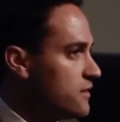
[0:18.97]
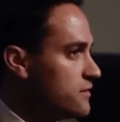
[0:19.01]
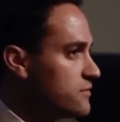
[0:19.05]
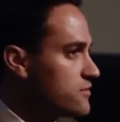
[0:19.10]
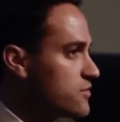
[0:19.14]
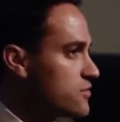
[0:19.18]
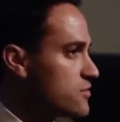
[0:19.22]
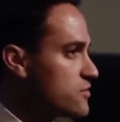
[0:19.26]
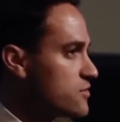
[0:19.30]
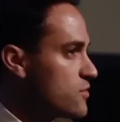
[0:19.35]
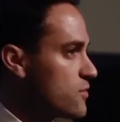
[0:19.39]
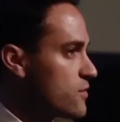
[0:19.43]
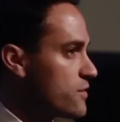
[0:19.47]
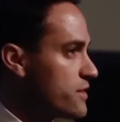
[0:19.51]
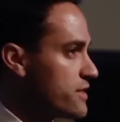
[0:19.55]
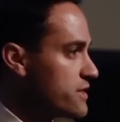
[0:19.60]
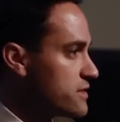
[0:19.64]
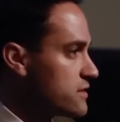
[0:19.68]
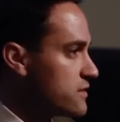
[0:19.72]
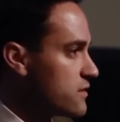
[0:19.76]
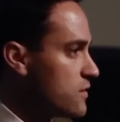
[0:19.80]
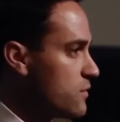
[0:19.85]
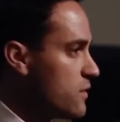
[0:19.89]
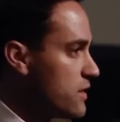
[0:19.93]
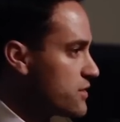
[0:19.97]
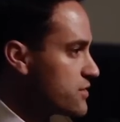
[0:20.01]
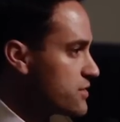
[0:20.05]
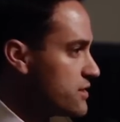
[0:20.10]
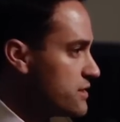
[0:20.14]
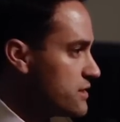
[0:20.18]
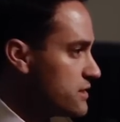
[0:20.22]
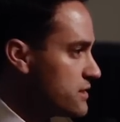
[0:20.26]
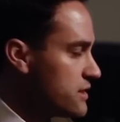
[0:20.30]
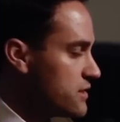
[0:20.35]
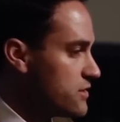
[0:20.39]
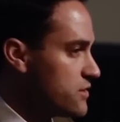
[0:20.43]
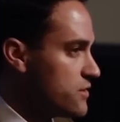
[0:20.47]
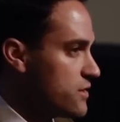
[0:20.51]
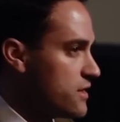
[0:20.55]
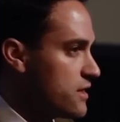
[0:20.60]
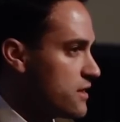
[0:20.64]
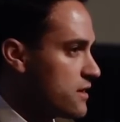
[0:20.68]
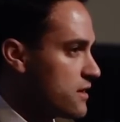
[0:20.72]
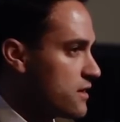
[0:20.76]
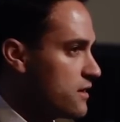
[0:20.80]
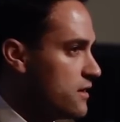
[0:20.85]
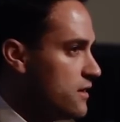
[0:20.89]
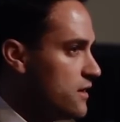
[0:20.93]
stories and questions that you
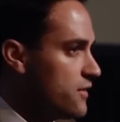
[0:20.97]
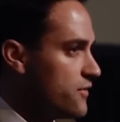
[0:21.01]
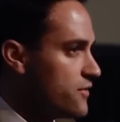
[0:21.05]
hear.